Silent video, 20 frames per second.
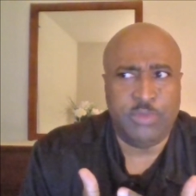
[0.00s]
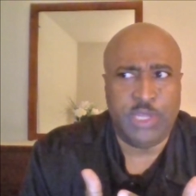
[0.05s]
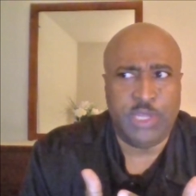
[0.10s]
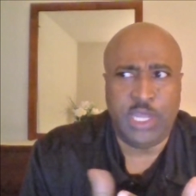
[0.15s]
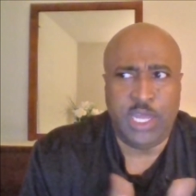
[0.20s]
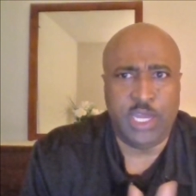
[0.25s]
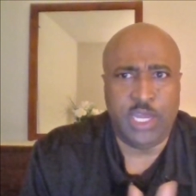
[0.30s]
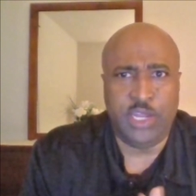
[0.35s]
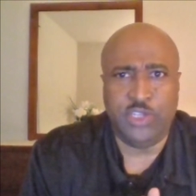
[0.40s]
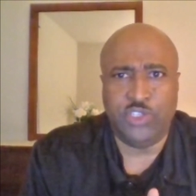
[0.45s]

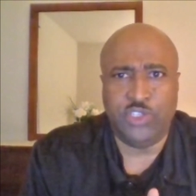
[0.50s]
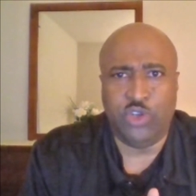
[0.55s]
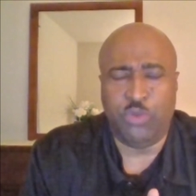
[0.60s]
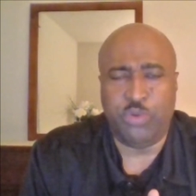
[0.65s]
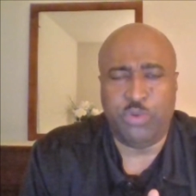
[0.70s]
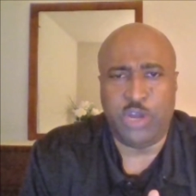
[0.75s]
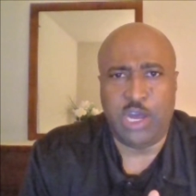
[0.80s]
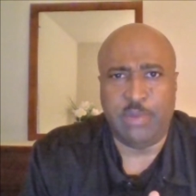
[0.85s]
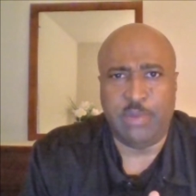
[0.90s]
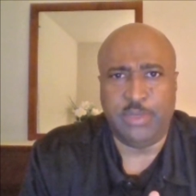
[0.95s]
and there's no
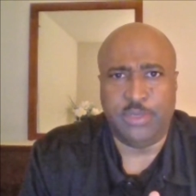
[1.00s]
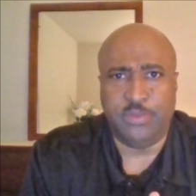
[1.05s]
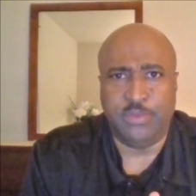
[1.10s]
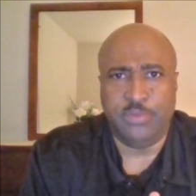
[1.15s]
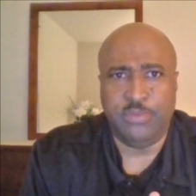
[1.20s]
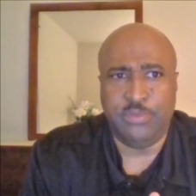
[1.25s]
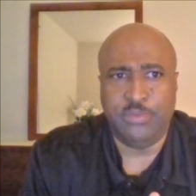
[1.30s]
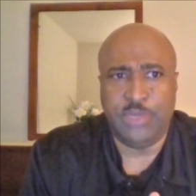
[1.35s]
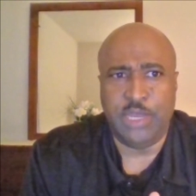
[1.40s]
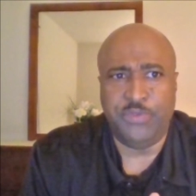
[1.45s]

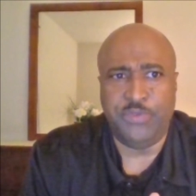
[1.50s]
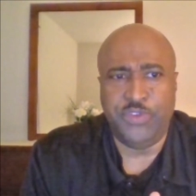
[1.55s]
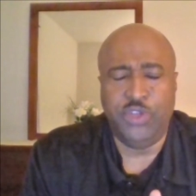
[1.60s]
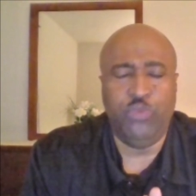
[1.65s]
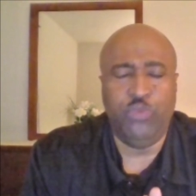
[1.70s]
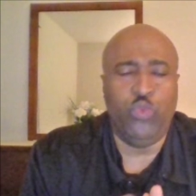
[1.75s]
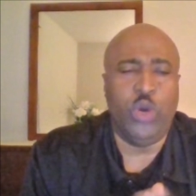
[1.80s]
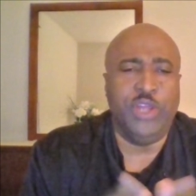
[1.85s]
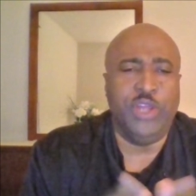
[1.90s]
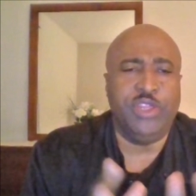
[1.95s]
problem. If
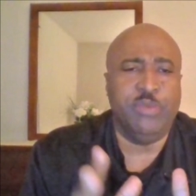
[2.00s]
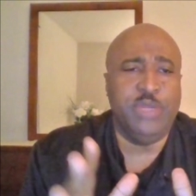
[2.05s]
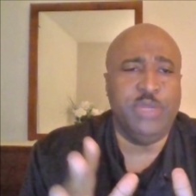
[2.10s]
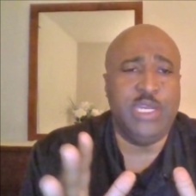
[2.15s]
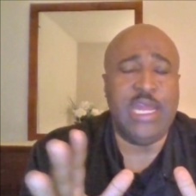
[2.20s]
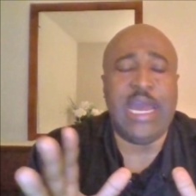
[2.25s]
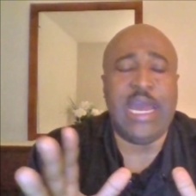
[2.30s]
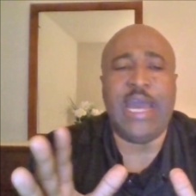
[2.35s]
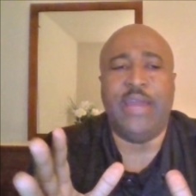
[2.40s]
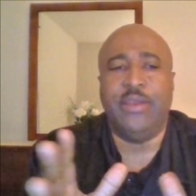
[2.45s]
you want them
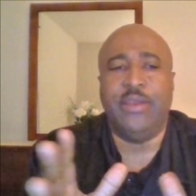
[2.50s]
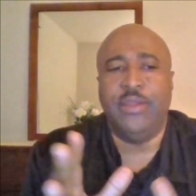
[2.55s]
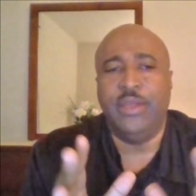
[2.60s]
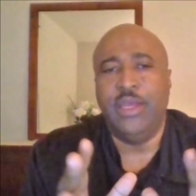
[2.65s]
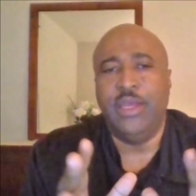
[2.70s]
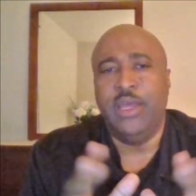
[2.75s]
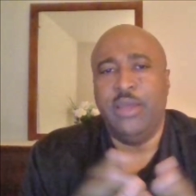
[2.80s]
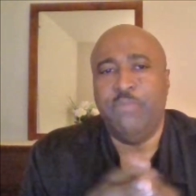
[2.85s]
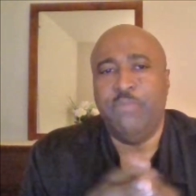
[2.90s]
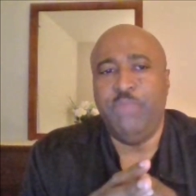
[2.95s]
to not
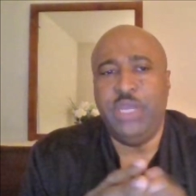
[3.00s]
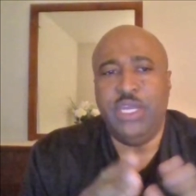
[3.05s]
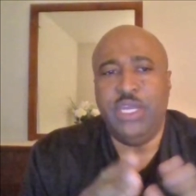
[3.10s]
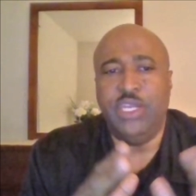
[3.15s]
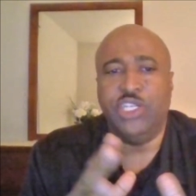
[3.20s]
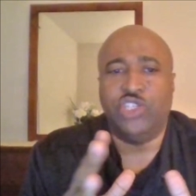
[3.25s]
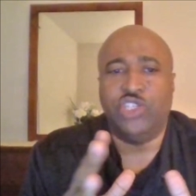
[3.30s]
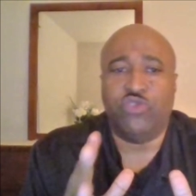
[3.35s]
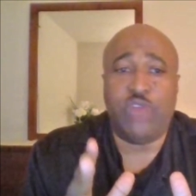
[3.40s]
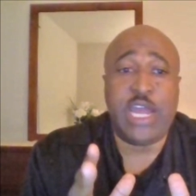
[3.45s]
be a
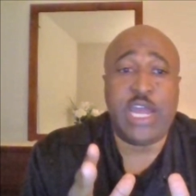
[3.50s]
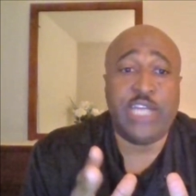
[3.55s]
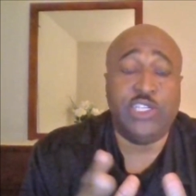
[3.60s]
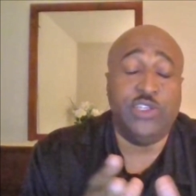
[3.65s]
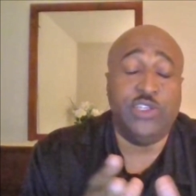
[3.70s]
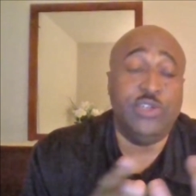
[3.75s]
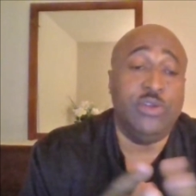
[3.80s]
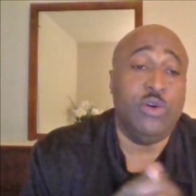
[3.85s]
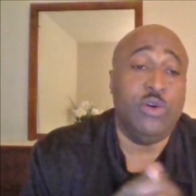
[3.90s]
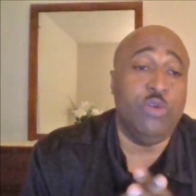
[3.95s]

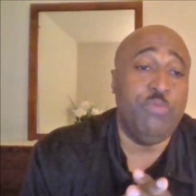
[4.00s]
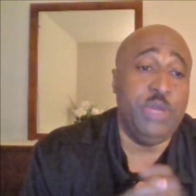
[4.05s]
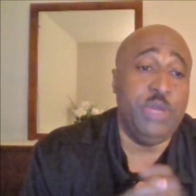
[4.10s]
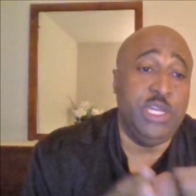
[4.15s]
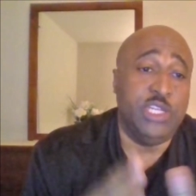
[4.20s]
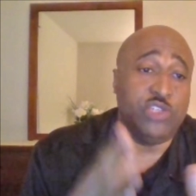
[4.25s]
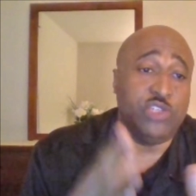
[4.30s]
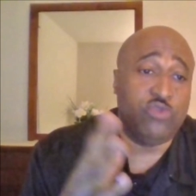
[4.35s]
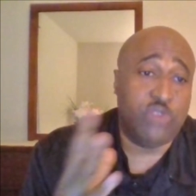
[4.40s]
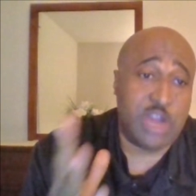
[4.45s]
distraction or
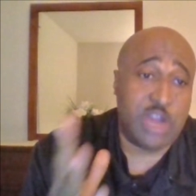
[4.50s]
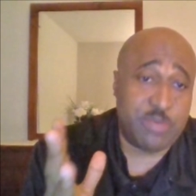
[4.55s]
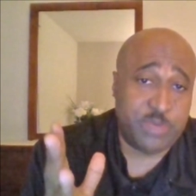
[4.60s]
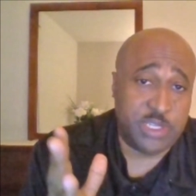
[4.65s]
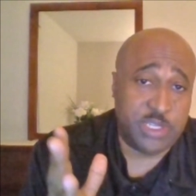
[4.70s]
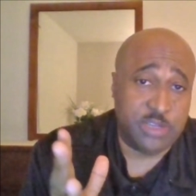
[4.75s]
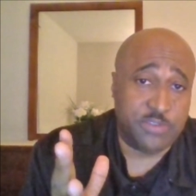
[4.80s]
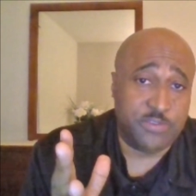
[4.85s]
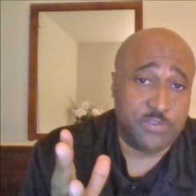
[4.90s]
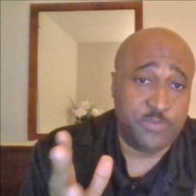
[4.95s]
be
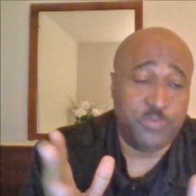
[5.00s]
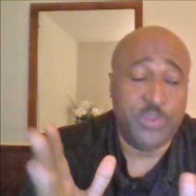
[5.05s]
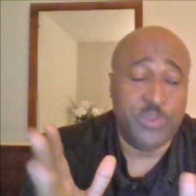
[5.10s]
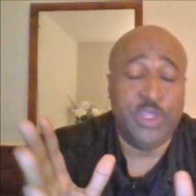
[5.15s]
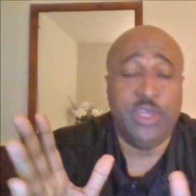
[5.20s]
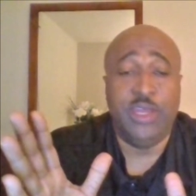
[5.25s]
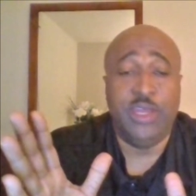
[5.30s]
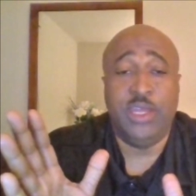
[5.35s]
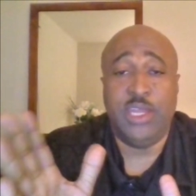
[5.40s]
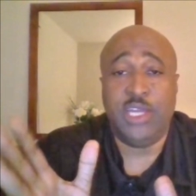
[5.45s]
disruptive,
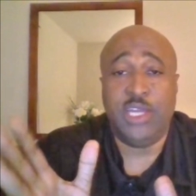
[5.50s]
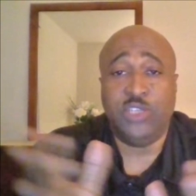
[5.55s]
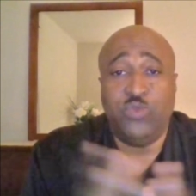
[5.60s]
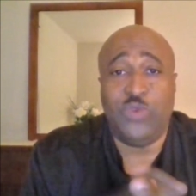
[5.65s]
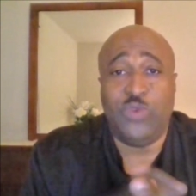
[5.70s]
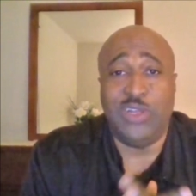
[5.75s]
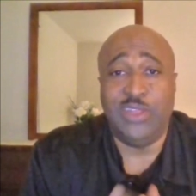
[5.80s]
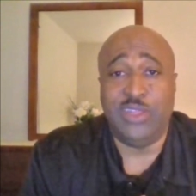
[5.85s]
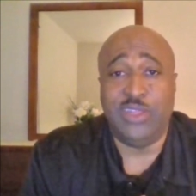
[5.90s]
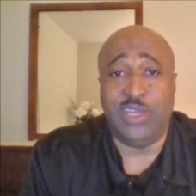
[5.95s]
that's
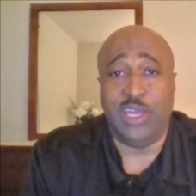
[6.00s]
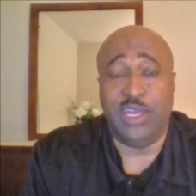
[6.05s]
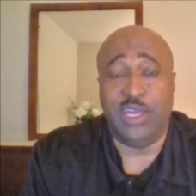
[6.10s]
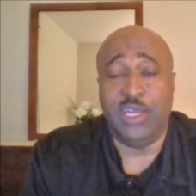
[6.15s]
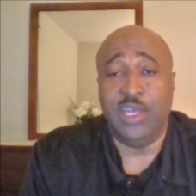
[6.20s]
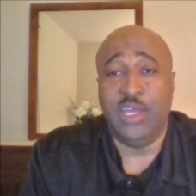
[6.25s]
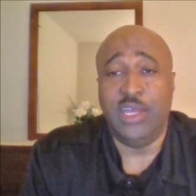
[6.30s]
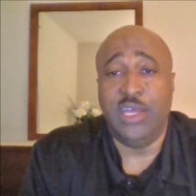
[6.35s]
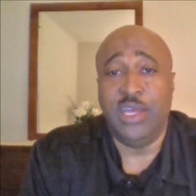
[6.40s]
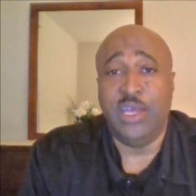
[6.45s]
one thing.
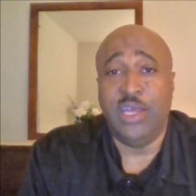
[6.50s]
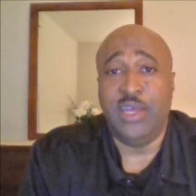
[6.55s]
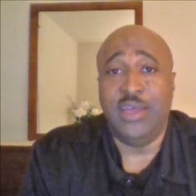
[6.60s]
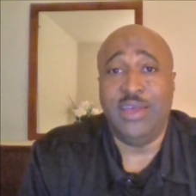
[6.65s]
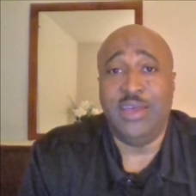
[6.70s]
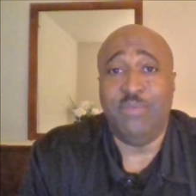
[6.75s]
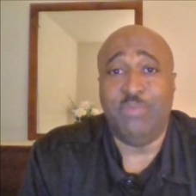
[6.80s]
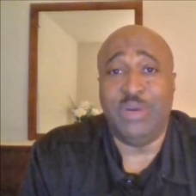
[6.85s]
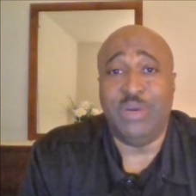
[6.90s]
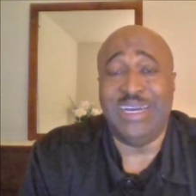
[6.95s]

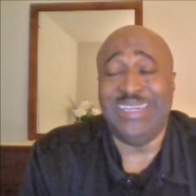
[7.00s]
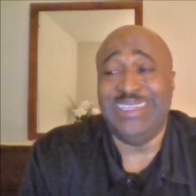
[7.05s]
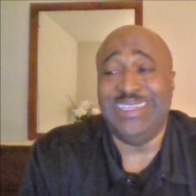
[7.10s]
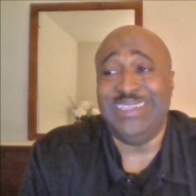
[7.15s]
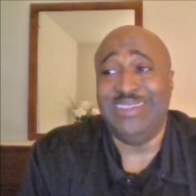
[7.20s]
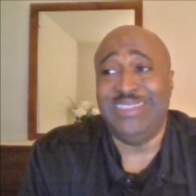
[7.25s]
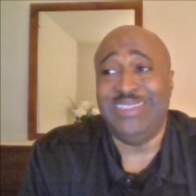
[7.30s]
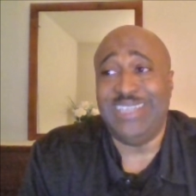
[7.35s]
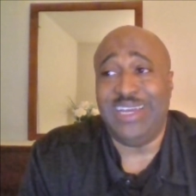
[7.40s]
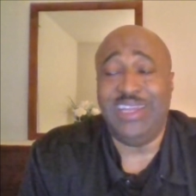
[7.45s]

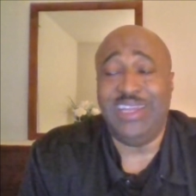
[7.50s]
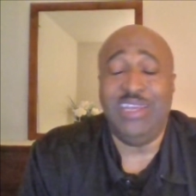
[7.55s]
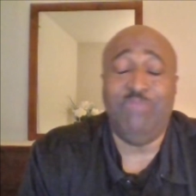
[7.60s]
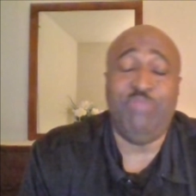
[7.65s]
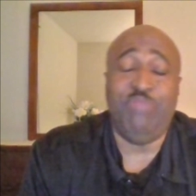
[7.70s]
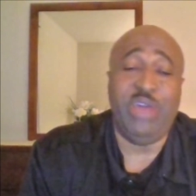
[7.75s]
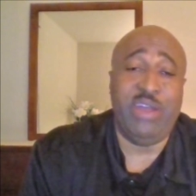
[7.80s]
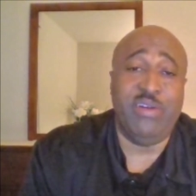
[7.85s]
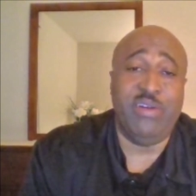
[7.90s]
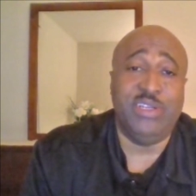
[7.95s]
But
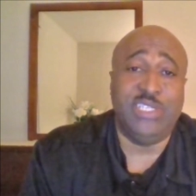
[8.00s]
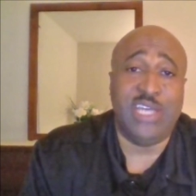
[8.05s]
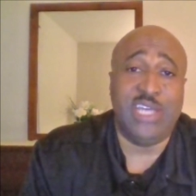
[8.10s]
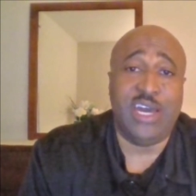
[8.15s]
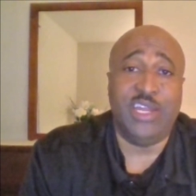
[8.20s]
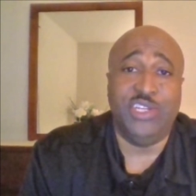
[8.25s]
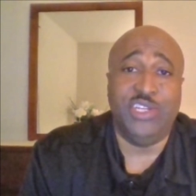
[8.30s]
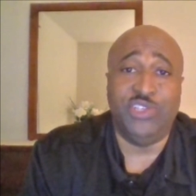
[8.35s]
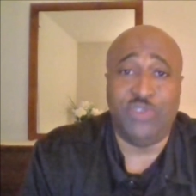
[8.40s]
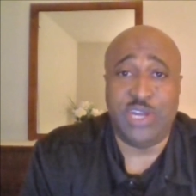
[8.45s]
telling parents
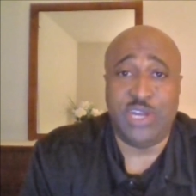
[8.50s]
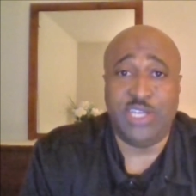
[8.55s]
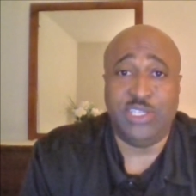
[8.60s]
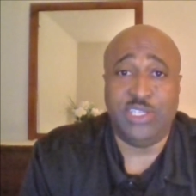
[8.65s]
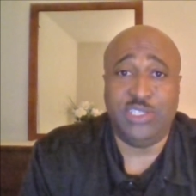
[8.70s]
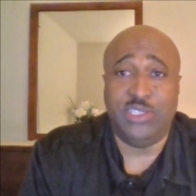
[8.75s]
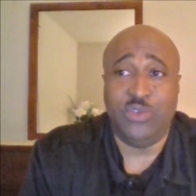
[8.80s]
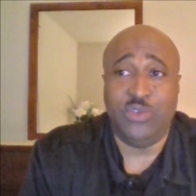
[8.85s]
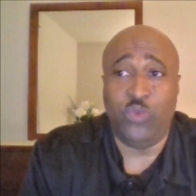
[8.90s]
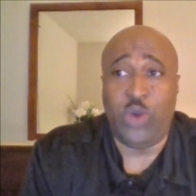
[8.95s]
how to
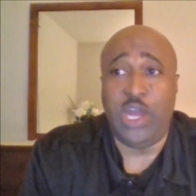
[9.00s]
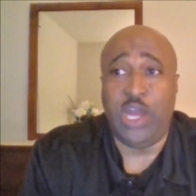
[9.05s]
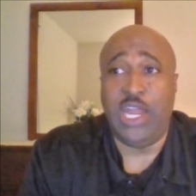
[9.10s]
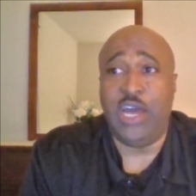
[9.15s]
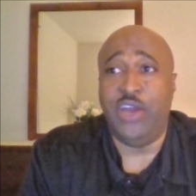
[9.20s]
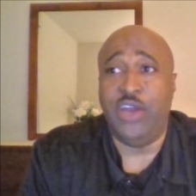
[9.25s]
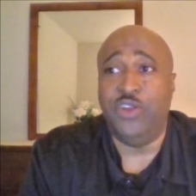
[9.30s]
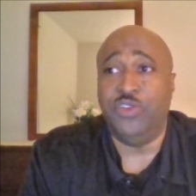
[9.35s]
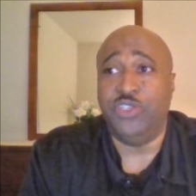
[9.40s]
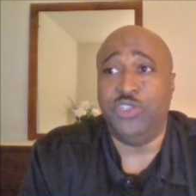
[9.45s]
dress, while
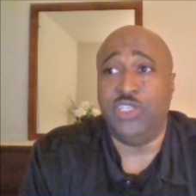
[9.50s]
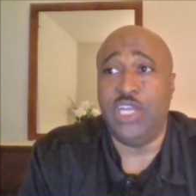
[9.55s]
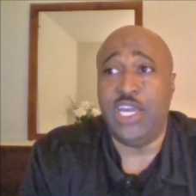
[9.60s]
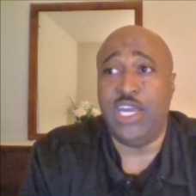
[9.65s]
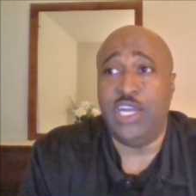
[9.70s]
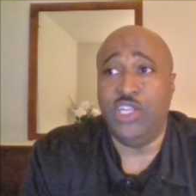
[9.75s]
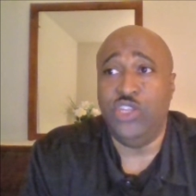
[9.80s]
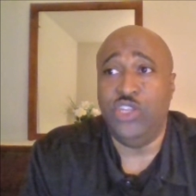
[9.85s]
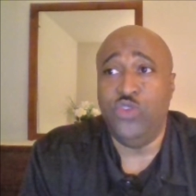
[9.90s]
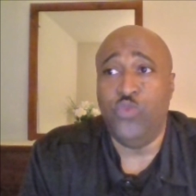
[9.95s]
I
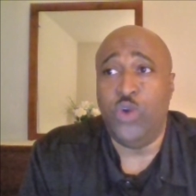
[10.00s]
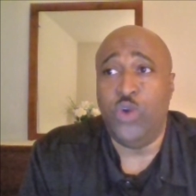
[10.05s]
understand you